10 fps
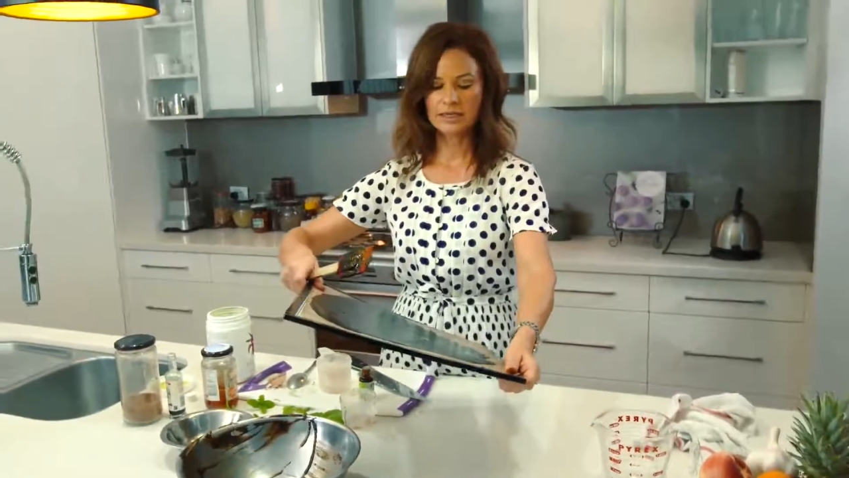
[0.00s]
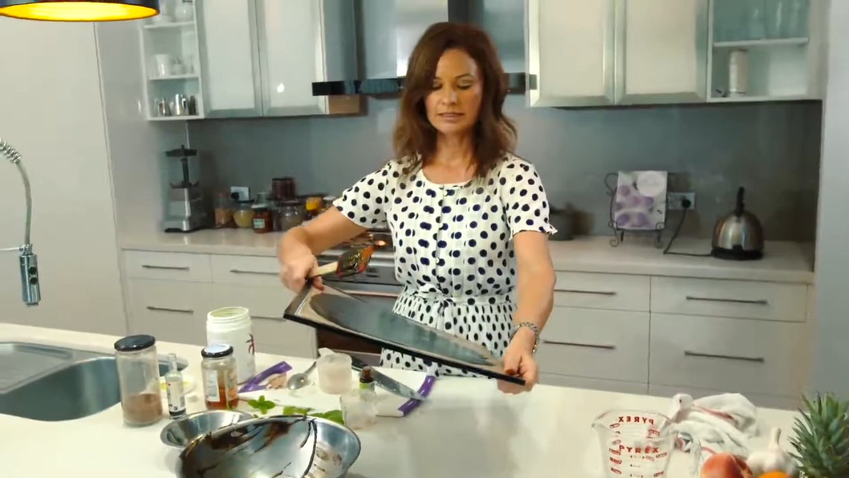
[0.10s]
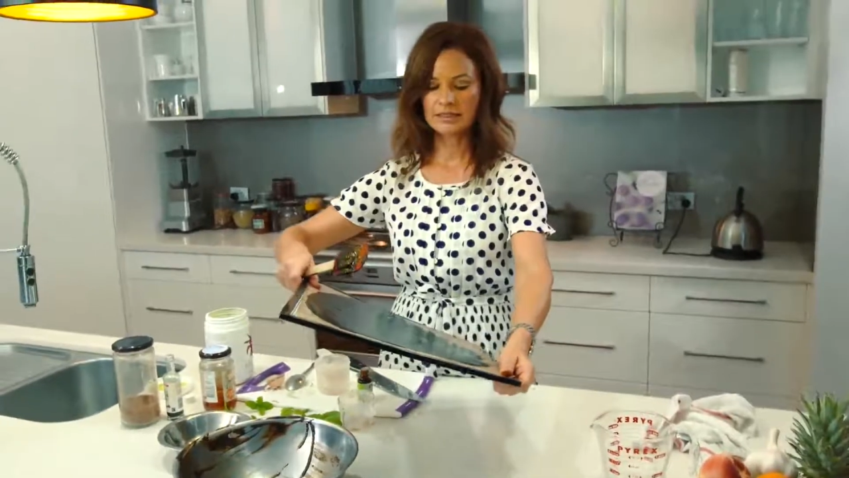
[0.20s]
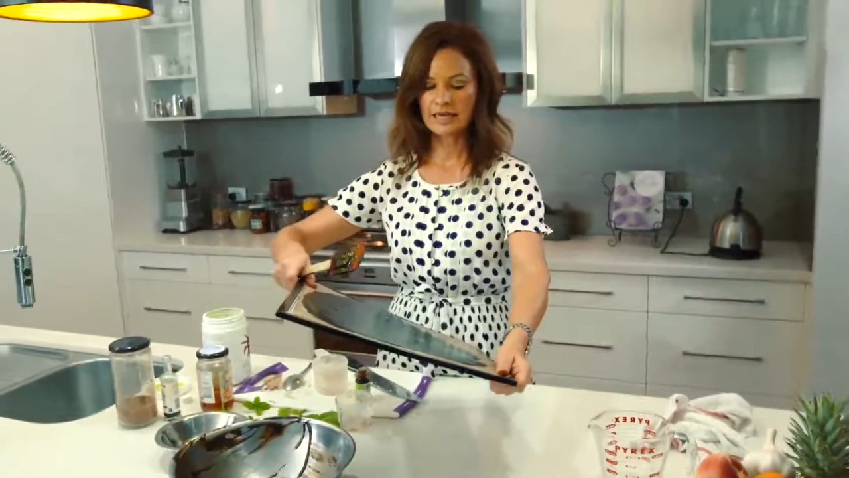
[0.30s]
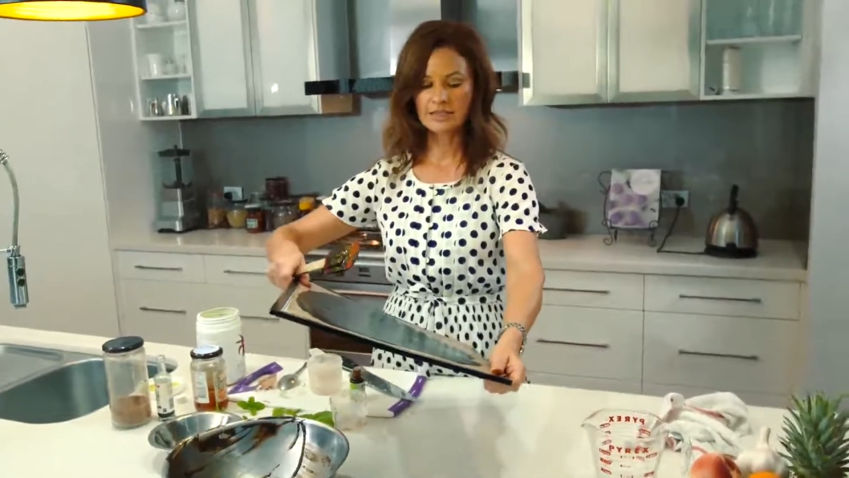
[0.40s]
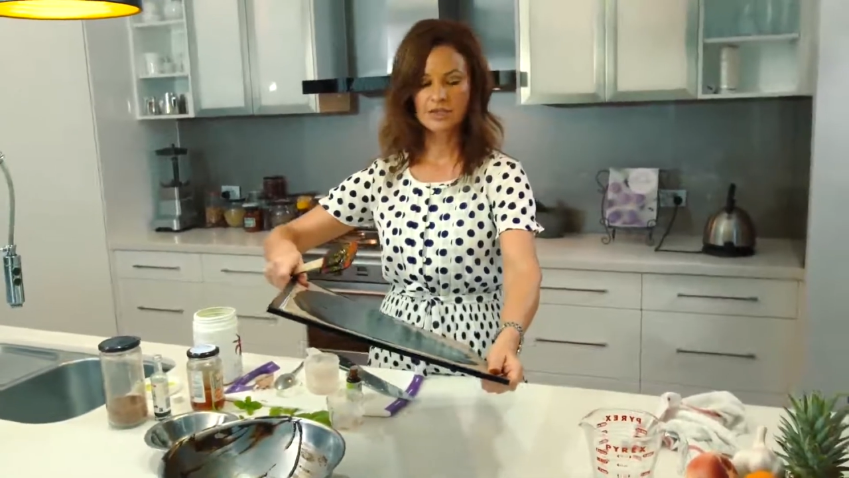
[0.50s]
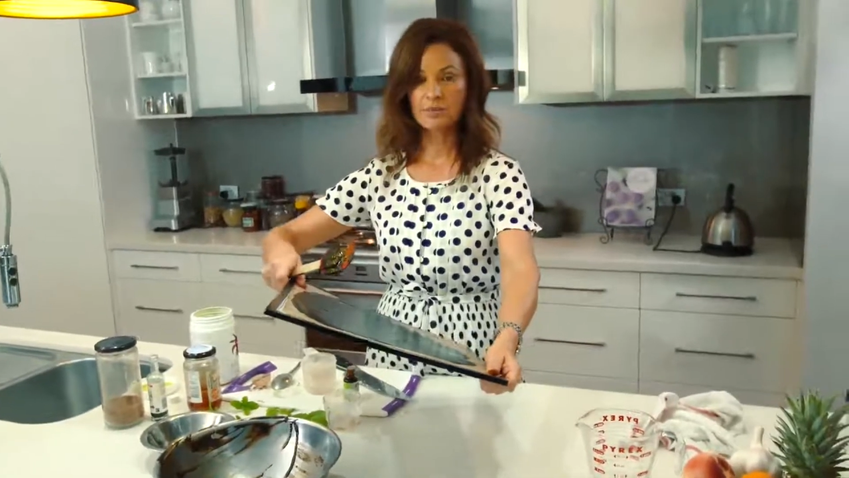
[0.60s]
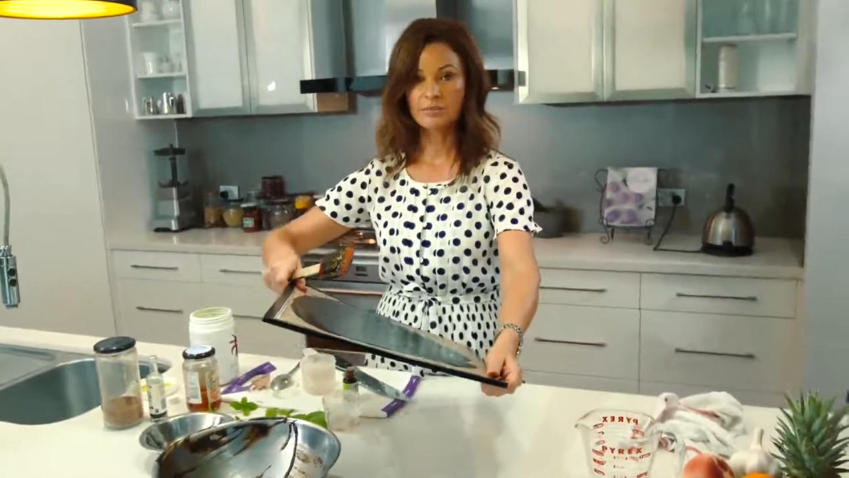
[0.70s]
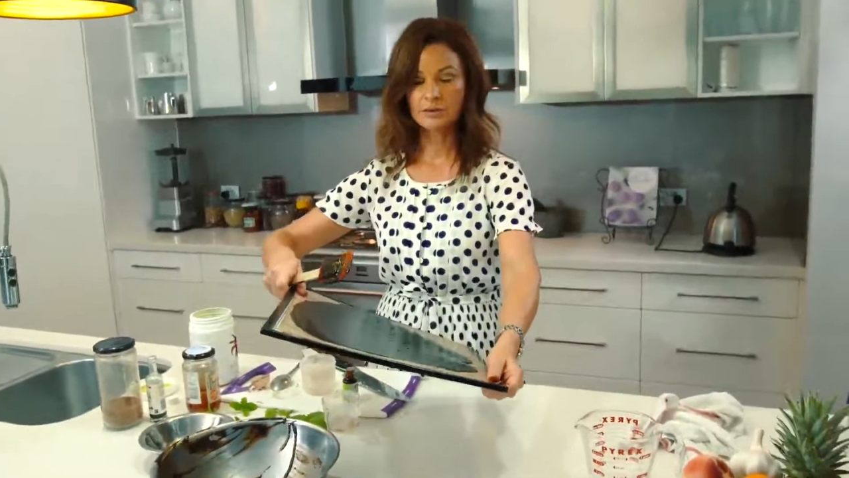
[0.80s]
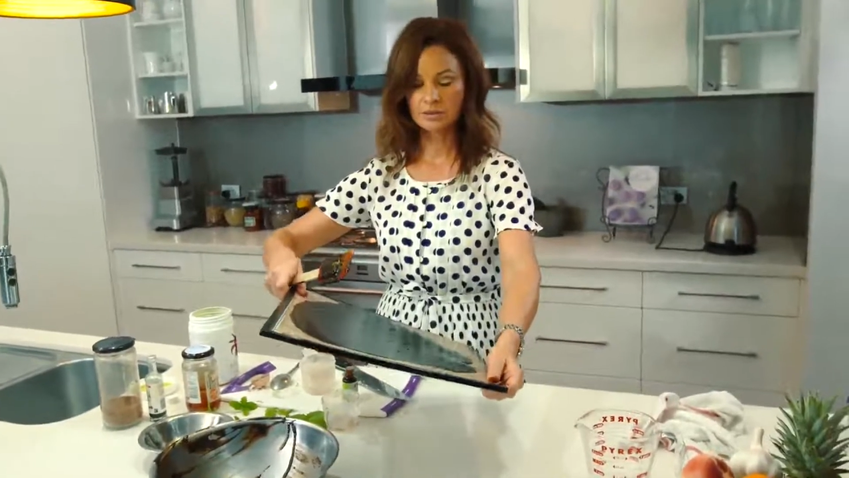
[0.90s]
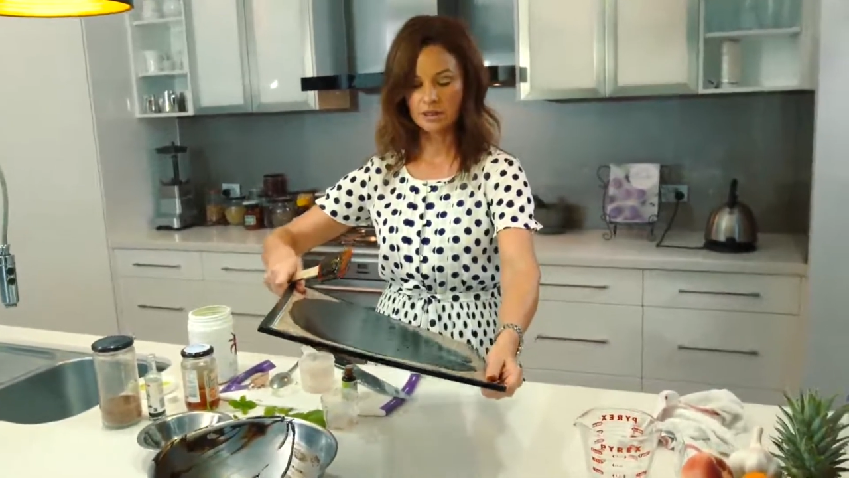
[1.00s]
is this has no milk